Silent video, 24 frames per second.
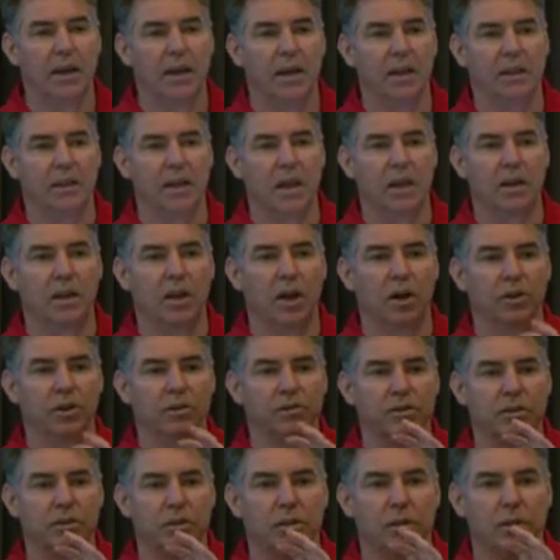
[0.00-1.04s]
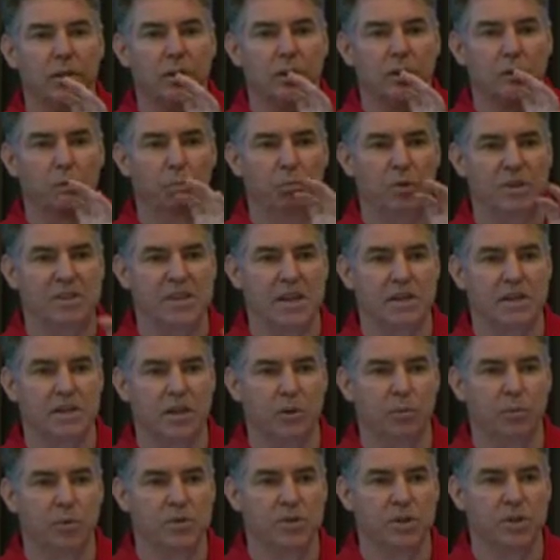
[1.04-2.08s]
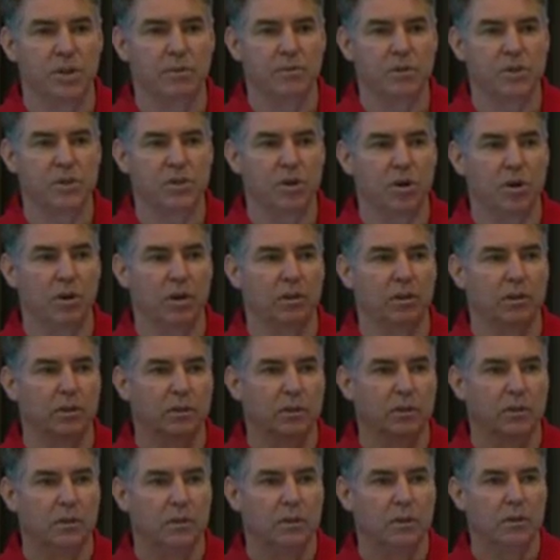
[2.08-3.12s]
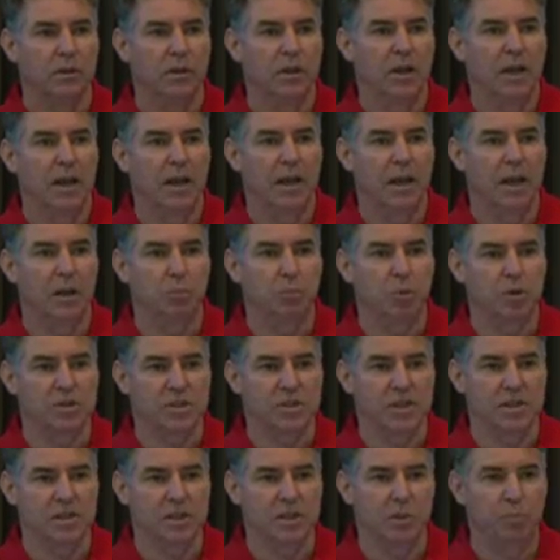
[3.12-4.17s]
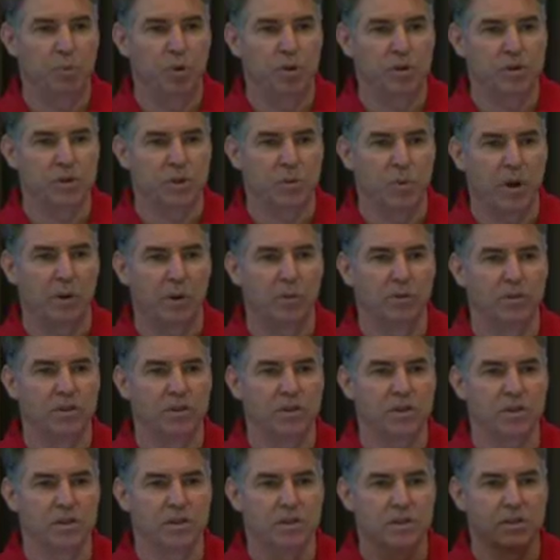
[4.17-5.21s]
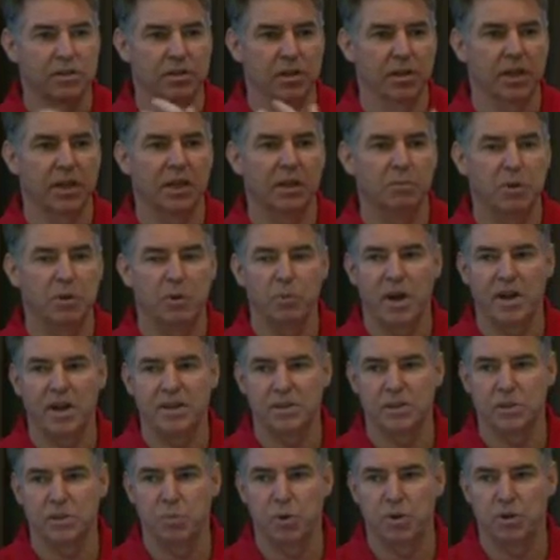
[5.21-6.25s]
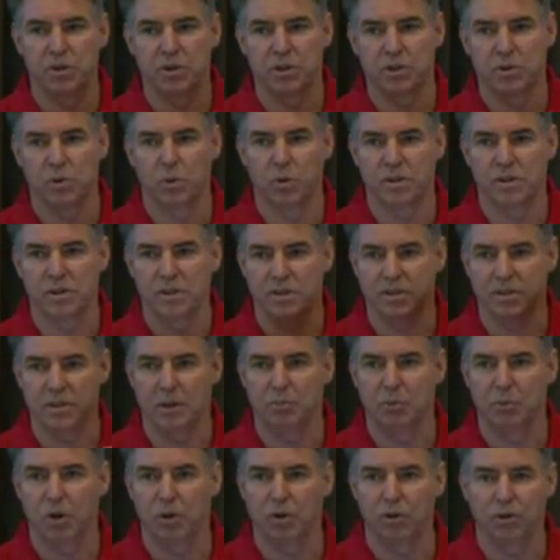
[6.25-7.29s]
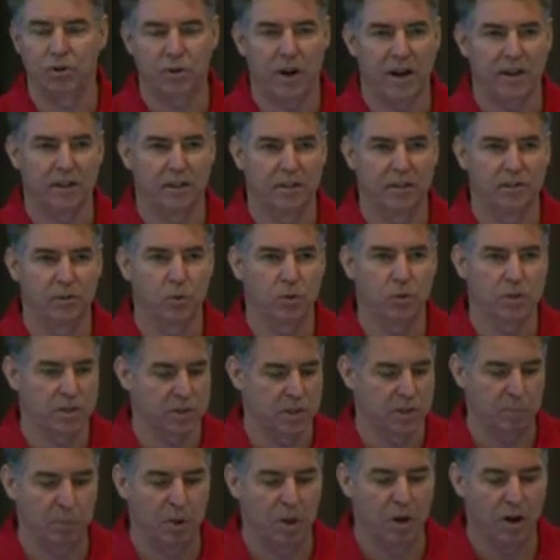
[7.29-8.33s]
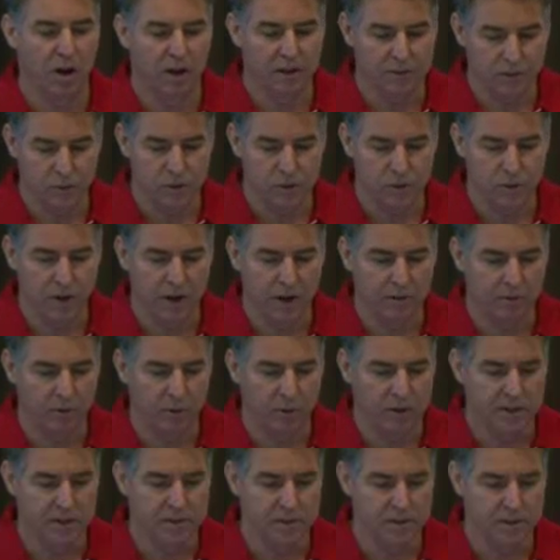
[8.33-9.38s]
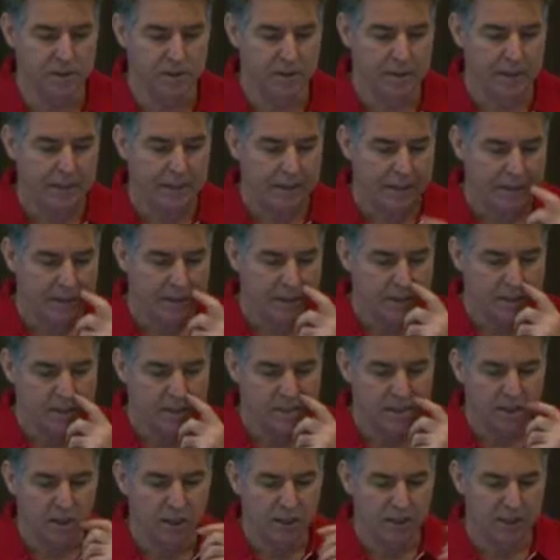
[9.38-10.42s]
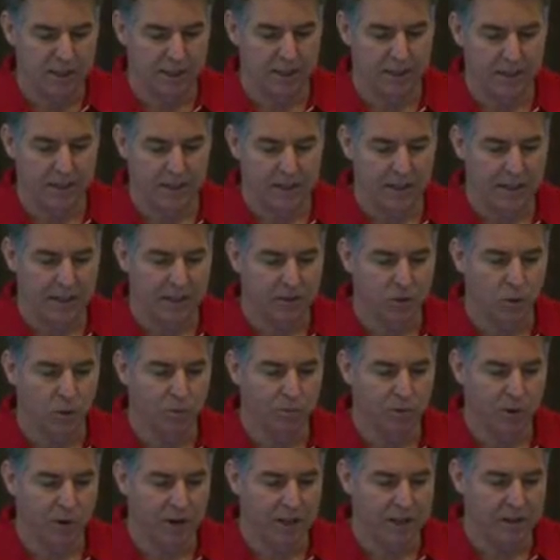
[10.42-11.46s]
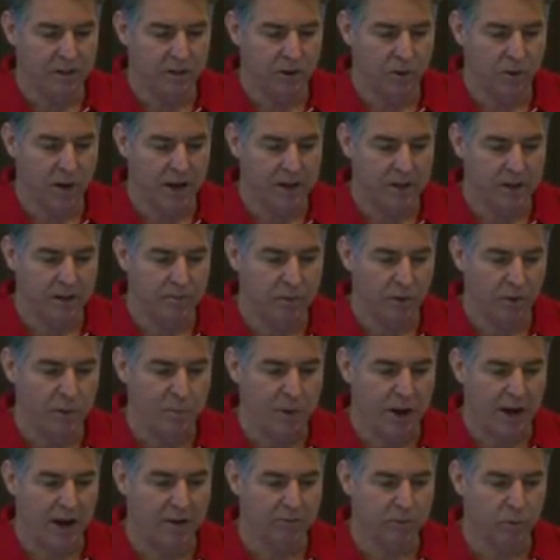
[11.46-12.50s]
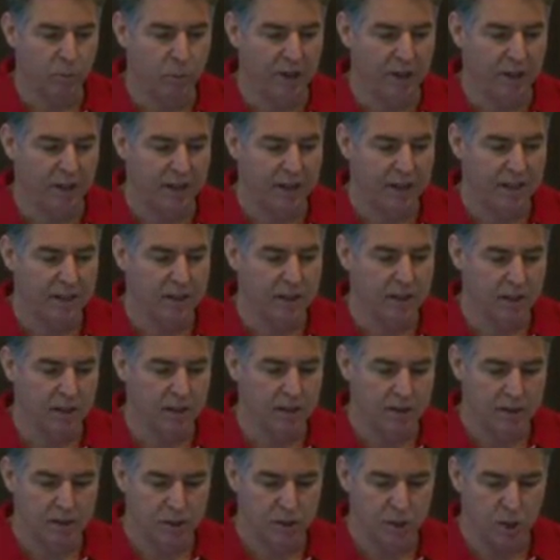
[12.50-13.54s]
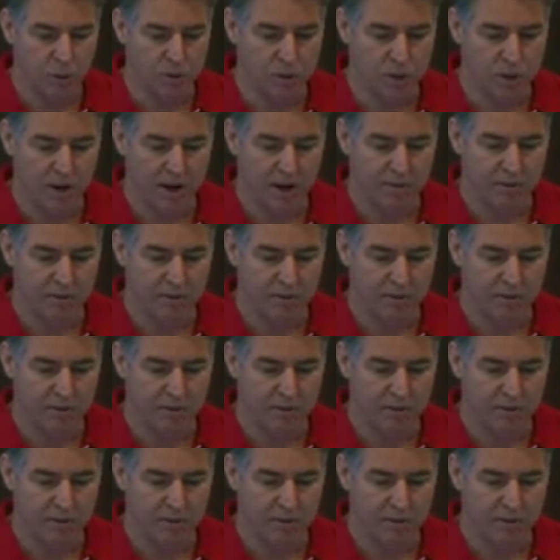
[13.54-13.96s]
It then goes and potentially reserves stock. It puts things into purchase requisitions so they can be raised as purchase orders to subcontractors or to suppliers or to whoever it is. So it's all very integrated and very powerful, but it stops you